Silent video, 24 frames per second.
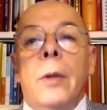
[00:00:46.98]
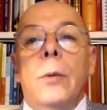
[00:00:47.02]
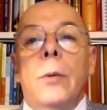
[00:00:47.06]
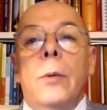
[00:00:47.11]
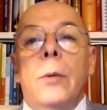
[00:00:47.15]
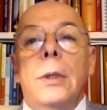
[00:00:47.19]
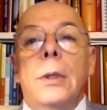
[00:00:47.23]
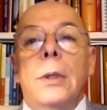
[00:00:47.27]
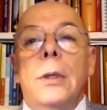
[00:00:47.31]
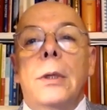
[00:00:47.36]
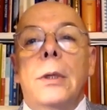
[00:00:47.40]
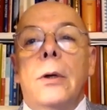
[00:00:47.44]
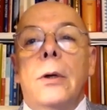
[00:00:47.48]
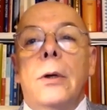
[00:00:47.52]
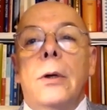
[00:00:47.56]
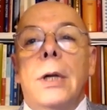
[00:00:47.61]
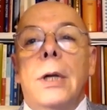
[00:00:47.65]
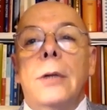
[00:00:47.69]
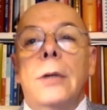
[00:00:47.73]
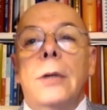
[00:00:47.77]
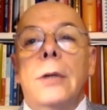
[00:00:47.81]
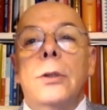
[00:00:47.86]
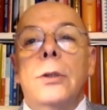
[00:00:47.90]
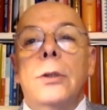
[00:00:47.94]
with the
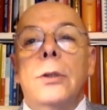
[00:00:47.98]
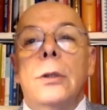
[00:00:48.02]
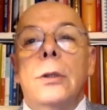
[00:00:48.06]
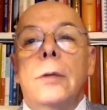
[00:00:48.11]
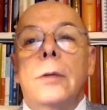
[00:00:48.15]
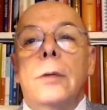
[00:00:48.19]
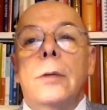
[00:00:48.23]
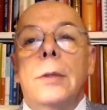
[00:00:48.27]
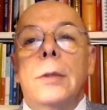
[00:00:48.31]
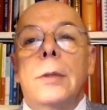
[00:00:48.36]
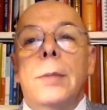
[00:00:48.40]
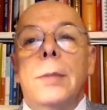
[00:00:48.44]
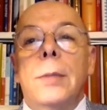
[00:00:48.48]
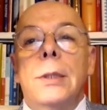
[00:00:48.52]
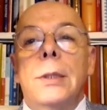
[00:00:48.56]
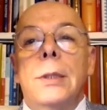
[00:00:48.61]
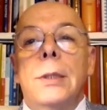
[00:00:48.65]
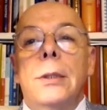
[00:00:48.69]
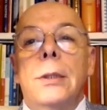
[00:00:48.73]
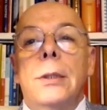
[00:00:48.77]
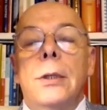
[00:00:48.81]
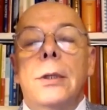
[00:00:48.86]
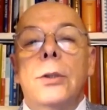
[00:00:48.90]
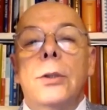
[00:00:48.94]
collection of the
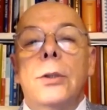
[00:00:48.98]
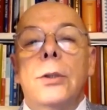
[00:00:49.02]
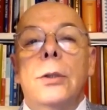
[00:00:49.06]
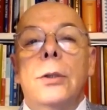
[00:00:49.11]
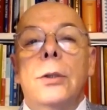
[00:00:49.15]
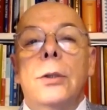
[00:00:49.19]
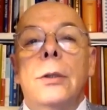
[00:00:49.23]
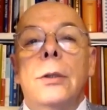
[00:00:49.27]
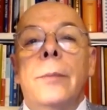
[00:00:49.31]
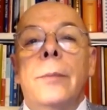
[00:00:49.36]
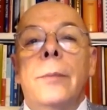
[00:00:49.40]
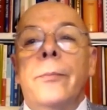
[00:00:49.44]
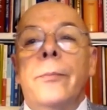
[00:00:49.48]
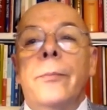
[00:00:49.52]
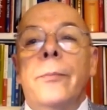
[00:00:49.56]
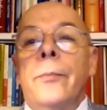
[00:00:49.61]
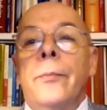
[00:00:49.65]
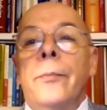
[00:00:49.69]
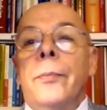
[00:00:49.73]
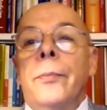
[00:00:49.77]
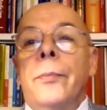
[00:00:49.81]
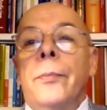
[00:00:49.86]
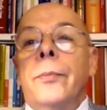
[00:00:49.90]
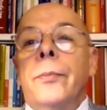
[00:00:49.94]
presentation
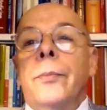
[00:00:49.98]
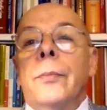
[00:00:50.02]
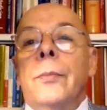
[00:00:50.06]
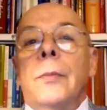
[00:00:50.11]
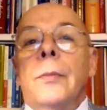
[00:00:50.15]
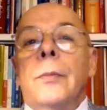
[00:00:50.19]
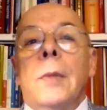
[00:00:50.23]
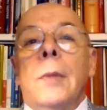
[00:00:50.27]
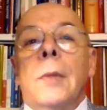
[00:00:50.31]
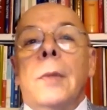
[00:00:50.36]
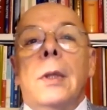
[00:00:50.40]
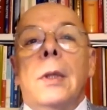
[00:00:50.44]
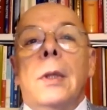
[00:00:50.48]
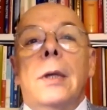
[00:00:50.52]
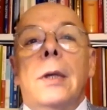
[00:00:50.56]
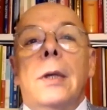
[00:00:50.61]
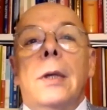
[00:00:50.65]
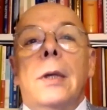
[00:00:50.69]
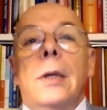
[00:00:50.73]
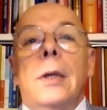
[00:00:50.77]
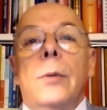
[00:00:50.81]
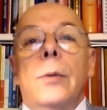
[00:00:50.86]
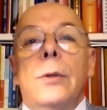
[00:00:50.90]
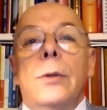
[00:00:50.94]

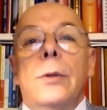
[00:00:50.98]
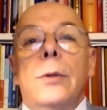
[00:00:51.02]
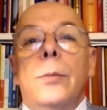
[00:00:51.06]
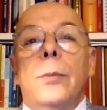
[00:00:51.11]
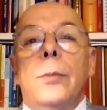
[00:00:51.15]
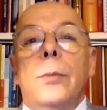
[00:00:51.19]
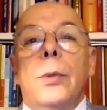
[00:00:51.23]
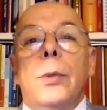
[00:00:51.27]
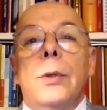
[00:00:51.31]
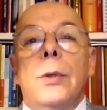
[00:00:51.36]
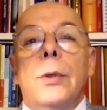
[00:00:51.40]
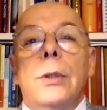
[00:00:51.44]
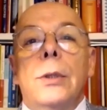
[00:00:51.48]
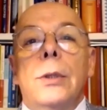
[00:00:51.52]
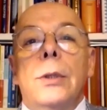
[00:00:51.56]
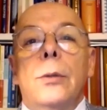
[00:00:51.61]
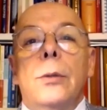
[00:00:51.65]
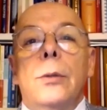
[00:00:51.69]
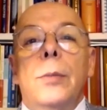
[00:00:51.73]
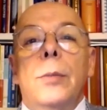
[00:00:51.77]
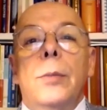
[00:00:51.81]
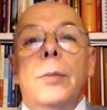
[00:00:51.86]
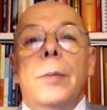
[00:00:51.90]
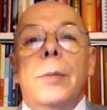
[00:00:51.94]
that were supposed
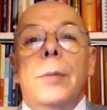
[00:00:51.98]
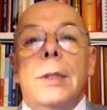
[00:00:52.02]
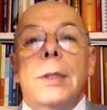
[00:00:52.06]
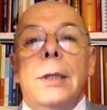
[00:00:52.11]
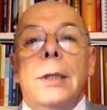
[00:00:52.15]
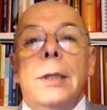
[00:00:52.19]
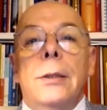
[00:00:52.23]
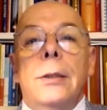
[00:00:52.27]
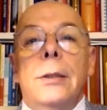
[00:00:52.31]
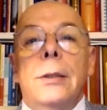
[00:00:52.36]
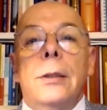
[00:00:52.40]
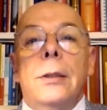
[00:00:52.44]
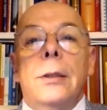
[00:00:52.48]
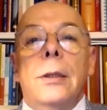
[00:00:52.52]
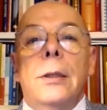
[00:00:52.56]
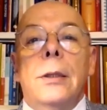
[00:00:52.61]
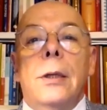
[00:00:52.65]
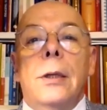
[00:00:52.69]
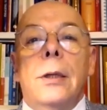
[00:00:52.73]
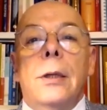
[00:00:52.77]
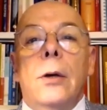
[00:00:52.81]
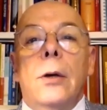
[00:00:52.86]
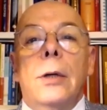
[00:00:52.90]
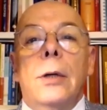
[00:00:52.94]
to be presented to
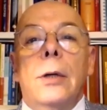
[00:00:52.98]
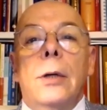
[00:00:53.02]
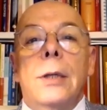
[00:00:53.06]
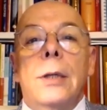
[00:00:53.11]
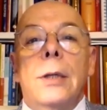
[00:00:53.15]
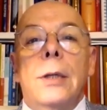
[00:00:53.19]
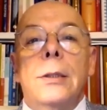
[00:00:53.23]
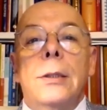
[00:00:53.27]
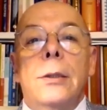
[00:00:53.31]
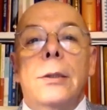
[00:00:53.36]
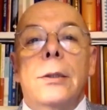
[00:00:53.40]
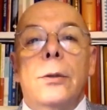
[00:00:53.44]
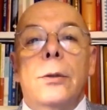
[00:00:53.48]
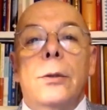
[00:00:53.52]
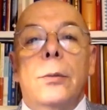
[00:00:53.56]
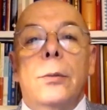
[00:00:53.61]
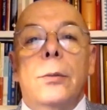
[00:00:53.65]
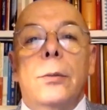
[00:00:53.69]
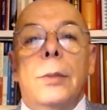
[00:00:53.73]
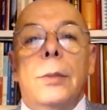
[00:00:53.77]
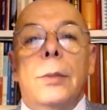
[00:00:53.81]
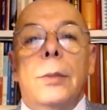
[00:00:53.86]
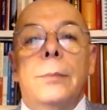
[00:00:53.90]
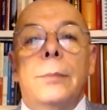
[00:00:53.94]
the Congress in
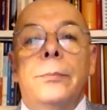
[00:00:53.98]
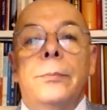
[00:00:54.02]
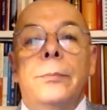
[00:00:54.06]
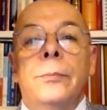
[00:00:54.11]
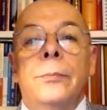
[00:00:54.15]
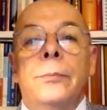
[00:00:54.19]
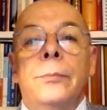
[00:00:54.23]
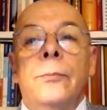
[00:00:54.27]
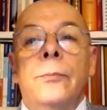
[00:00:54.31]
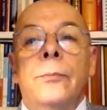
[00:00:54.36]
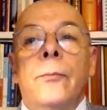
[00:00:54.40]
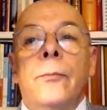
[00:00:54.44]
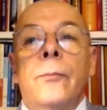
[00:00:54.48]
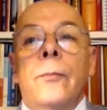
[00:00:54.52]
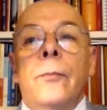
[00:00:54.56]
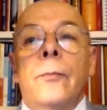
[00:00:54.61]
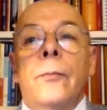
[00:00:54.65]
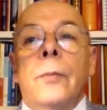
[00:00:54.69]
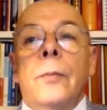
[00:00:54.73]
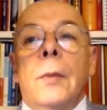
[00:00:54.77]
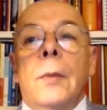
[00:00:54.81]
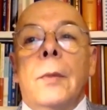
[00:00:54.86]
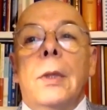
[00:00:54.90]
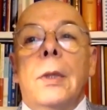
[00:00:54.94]
Rome.
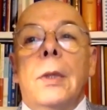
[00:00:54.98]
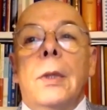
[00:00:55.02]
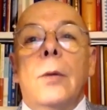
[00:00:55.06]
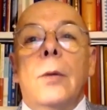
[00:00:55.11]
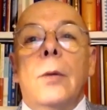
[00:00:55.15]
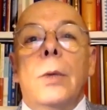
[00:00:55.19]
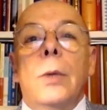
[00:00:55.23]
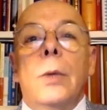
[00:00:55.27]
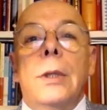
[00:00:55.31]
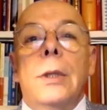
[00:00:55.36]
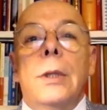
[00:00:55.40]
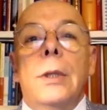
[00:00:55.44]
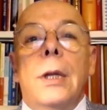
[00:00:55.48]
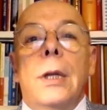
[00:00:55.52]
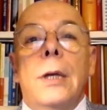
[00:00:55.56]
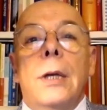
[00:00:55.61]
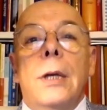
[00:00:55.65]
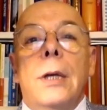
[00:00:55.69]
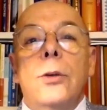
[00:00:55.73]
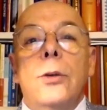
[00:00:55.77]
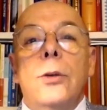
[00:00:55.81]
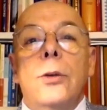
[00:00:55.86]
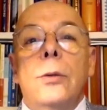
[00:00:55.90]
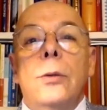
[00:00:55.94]
There will the
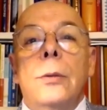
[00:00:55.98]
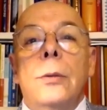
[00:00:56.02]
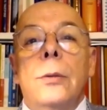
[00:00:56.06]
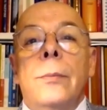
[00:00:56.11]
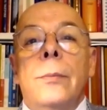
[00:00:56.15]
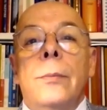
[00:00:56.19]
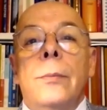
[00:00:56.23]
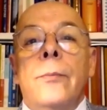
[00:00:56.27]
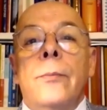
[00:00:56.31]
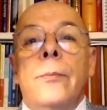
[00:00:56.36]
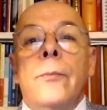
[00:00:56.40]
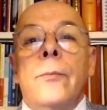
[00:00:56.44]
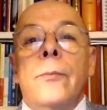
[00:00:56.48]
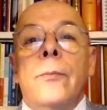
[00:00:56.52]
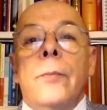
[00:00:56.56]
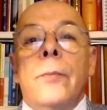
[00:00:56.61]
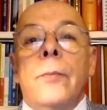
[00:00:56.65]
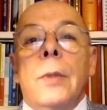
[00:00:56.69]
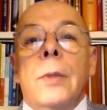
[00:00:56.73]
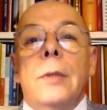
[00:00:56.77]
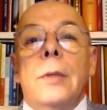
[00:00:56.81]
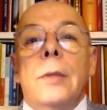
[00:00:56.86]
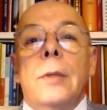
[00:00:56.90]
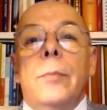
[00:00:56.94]
lecture,
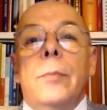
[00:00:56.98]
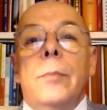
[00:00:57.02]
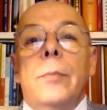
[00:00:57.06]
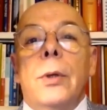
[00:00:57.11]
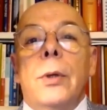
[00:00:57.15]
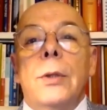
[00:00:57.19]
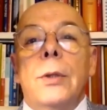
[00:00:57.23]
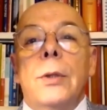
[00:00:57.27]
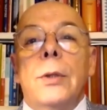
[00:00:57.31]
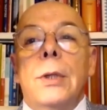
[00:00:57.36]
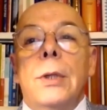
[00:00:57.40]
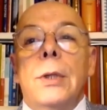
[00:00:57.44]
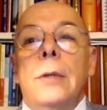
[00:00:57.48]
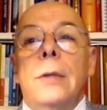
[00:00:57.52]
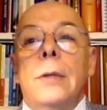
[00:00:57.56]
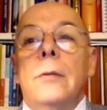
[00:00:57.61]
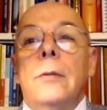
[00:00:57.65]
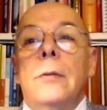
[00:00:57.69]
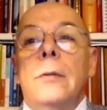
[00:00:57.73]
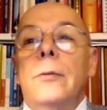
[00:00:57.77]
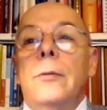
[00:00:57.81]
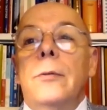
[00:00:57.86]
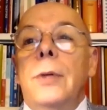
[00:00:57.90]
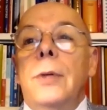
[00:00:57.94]
symposia,
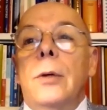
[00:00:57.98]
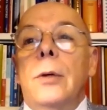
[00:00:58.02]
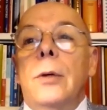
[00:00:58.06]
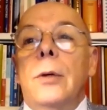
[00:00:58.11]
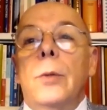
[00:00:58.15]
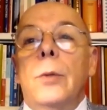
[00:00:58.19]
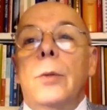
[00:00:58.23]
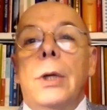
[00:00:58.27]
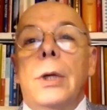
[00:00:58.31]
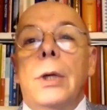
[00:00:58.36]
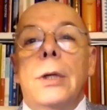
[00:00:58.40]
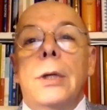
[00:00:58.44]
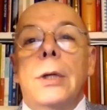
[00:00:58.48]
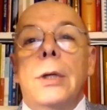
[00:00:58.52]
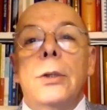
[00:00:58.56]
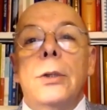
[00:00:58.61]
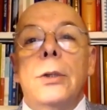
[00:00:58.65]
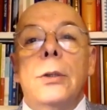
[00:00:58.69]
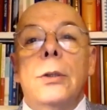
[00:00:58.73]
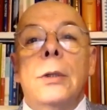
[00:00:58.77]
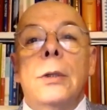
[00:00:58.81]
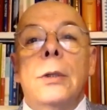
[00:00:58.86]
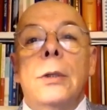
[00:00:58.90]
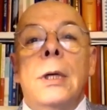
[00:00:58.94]
free
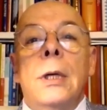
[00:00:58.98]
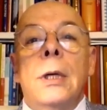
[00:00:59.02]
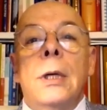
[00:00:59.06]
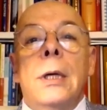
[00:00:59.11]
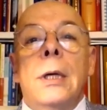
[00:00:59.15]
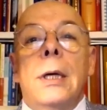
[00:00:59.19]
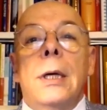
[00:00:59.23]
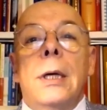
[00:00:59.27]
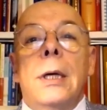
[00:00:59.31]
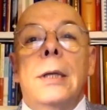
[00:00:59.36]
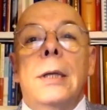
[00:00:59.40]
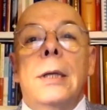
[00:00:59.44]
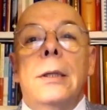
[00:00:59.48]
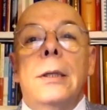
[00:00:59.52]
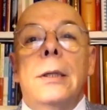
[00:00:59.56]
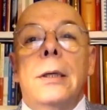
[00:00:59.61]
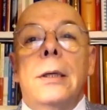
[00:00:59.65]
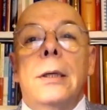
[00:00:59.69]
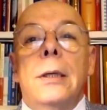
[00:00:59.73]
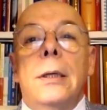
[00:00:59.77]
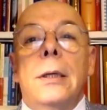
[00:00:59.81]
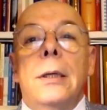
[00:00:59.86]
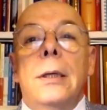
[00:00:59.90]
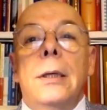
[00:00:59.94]
communication,
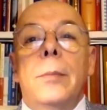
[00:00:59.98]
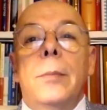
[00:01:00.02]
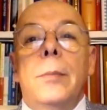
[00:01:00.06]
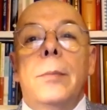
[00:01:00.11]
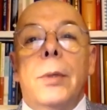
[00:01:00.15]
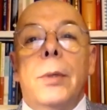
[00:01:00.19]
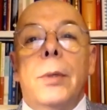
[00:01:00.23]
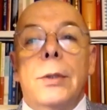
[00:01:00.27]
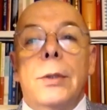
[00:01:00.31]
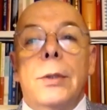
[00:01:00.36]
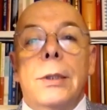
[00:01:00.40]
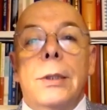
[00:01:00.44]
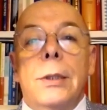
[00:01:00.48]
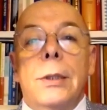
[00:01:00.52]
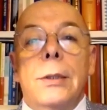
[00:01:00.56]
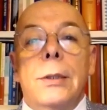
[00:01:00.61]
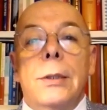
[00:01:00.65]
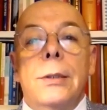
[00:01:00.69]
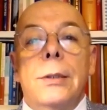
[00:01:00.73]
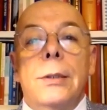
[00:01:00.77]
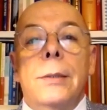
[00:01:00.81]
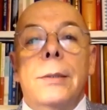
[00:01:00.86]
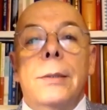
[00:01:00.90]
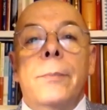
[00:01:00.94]
and
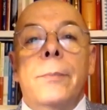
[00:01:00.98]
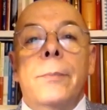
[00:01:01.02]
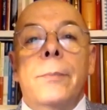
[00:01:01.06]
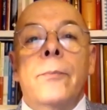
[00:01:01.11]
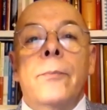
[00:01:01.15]
e-posters.